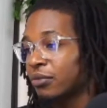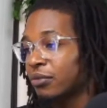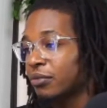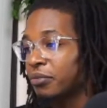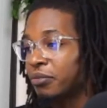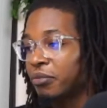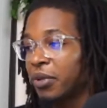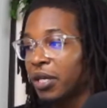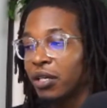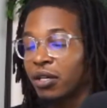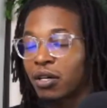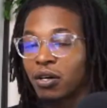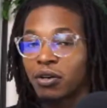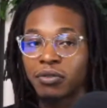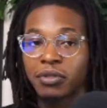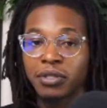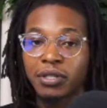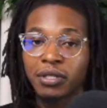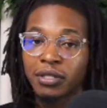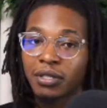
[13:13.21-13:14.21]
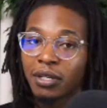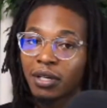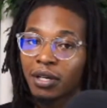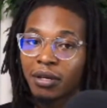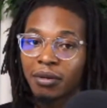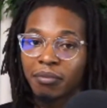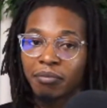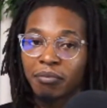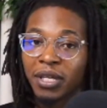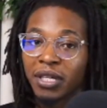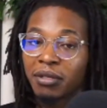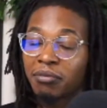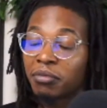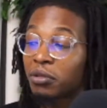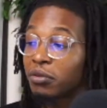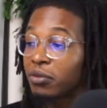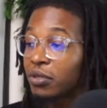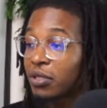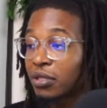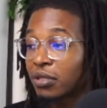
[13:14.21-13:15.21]
Big coats, big
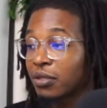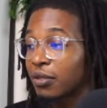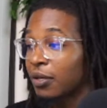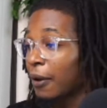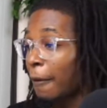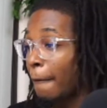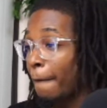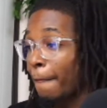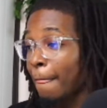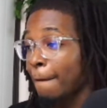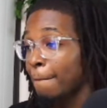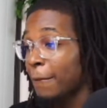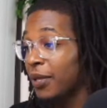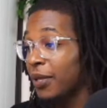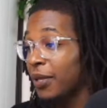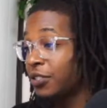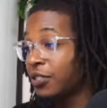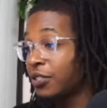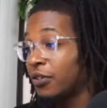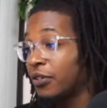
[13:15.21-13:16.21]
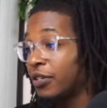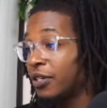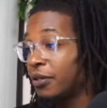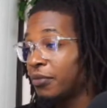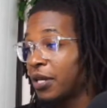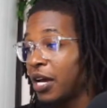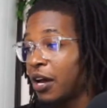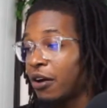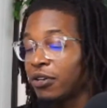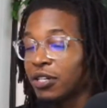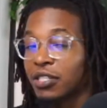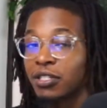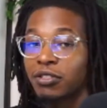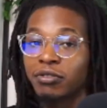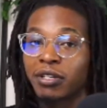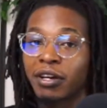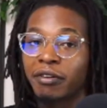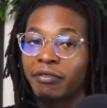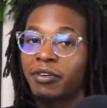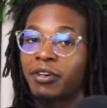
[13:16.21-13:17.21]
boots, it's going up now because you
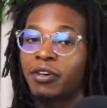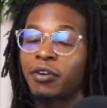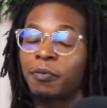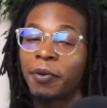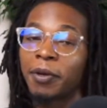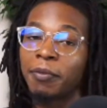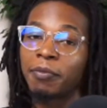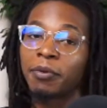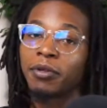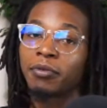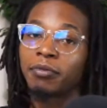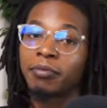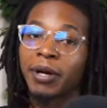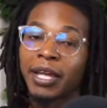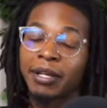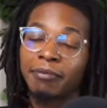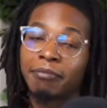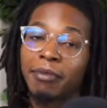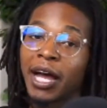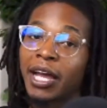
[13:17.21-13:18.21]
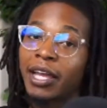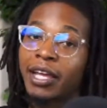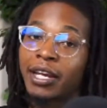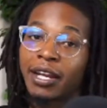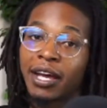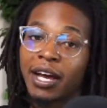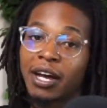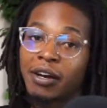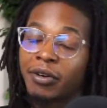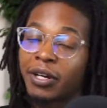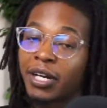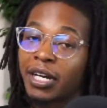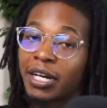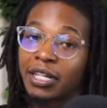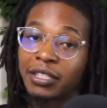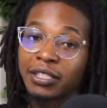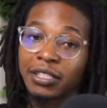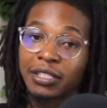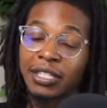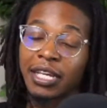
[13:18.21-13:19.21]
never know. People might buy it now, and then I
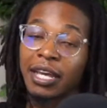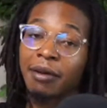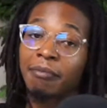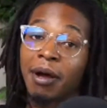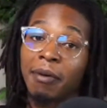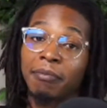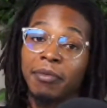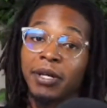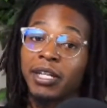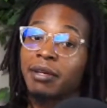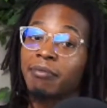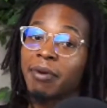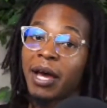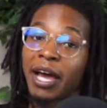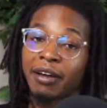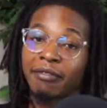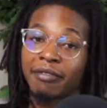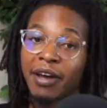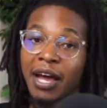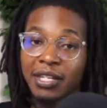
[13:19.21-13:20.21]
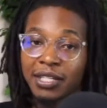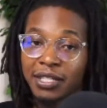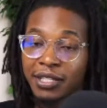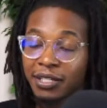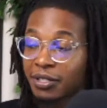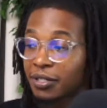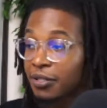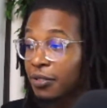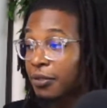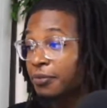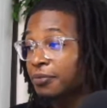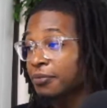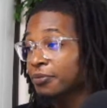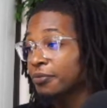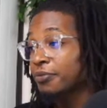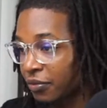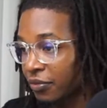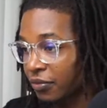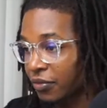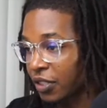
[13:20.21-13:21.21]
just get my money back faster. So,
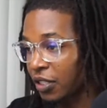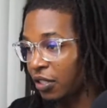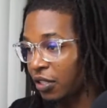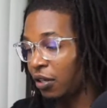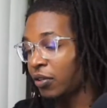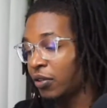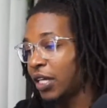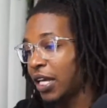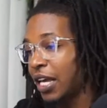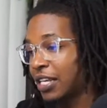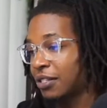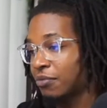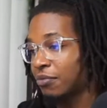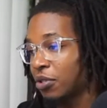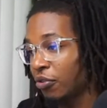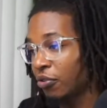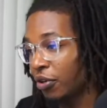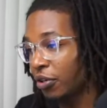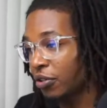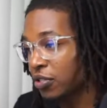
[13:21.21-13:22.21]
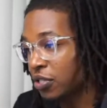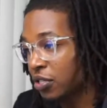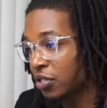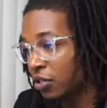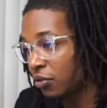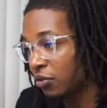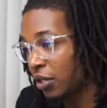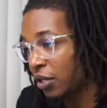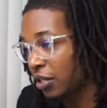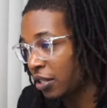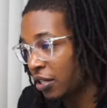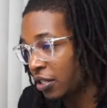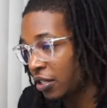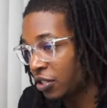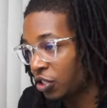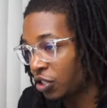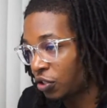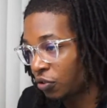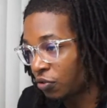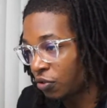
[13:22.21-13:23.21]
clothing has been real slow. Other than
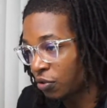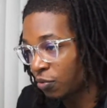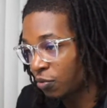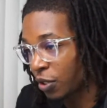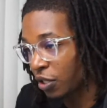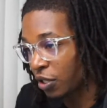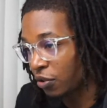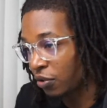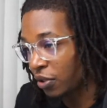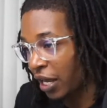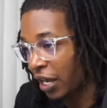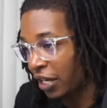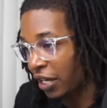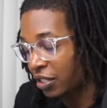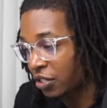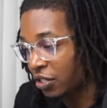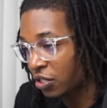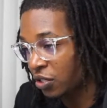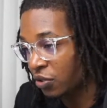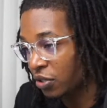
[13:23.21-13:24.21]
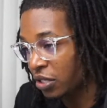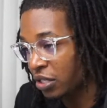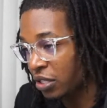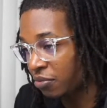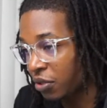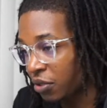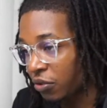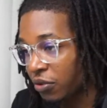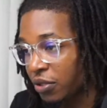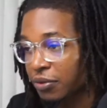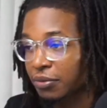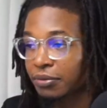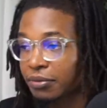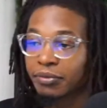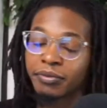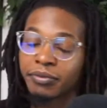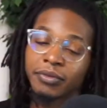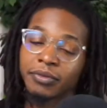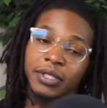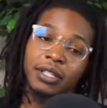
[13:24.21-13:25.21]
shoes, what do you like to source most?
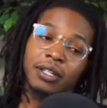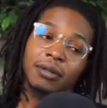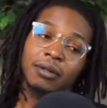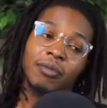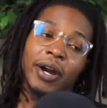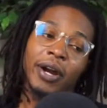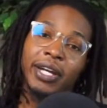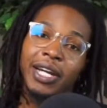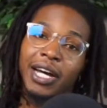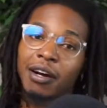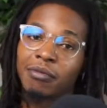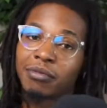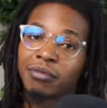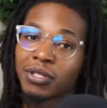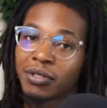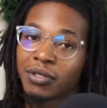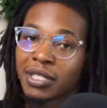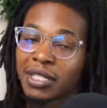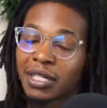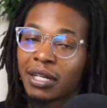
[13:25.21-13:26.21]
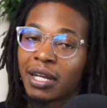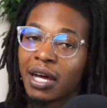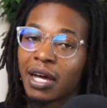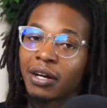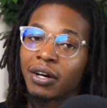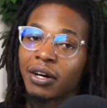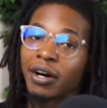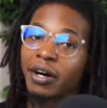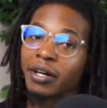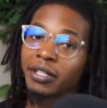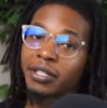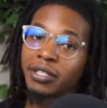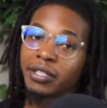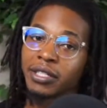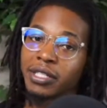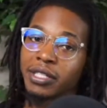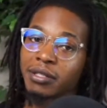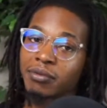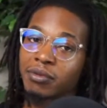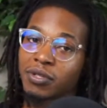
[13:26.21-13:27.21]
Um, right now, I'm sourcing a lot of hard
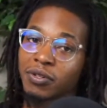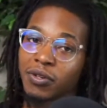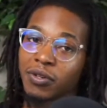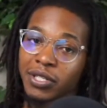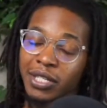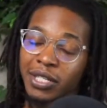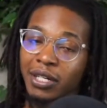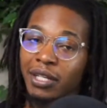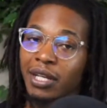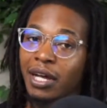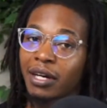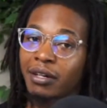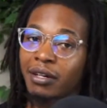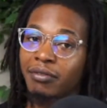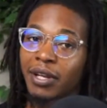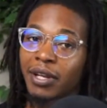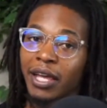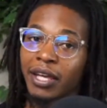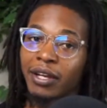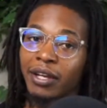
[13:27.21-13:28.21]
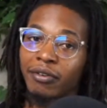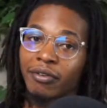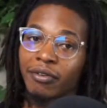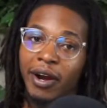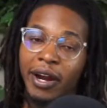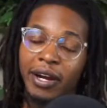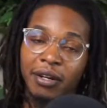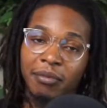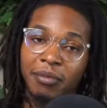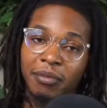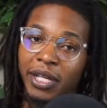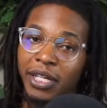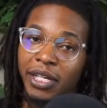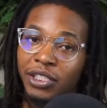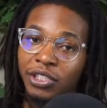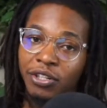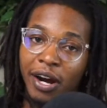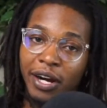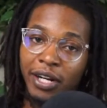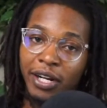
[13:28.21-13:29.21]
goods. I'm sourcing a lot of like random
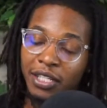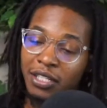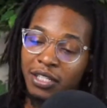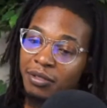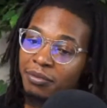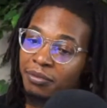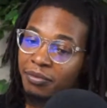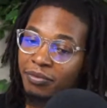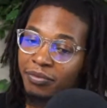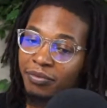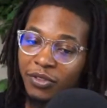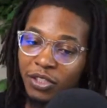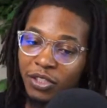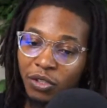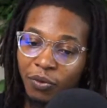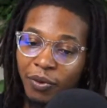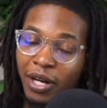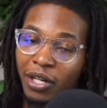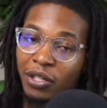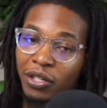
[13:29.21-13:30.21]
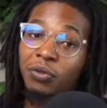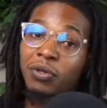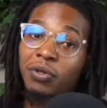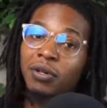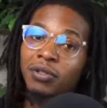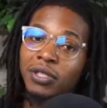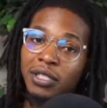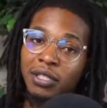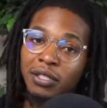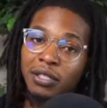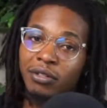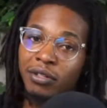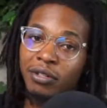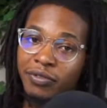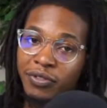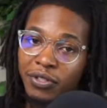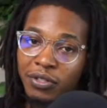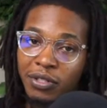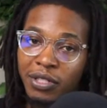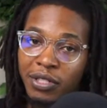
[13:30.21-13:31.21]
electronics. So when I do go to the thrift
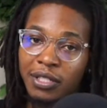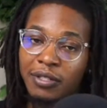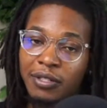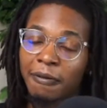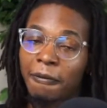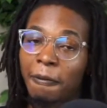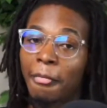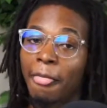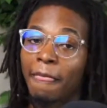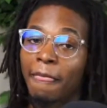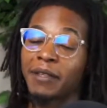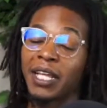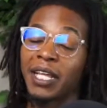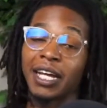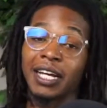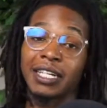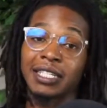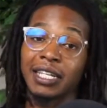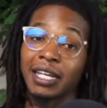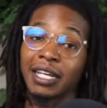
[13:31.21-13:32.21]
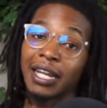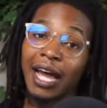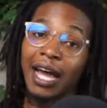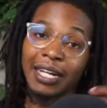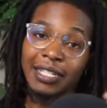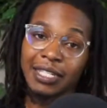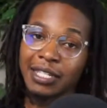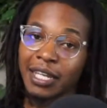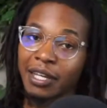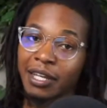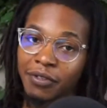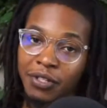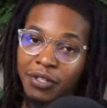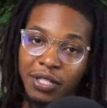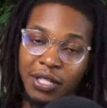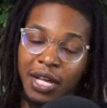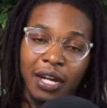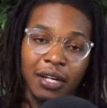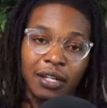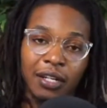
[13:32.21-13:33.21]
stores, like I said, not Savers,
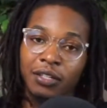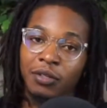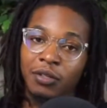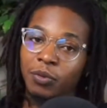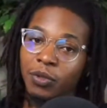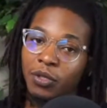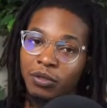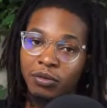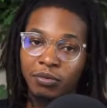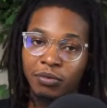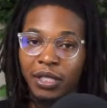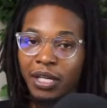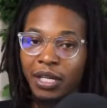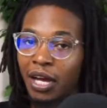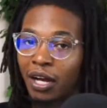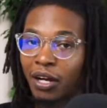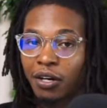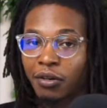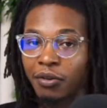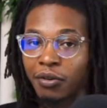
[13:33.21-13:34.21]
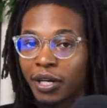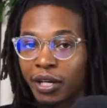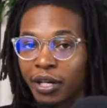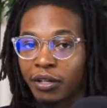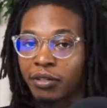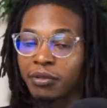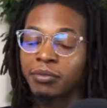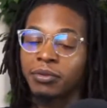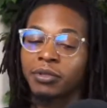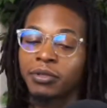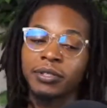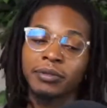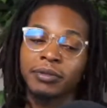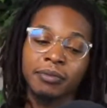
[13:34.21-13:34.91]
not Goodwill. We not going there no more.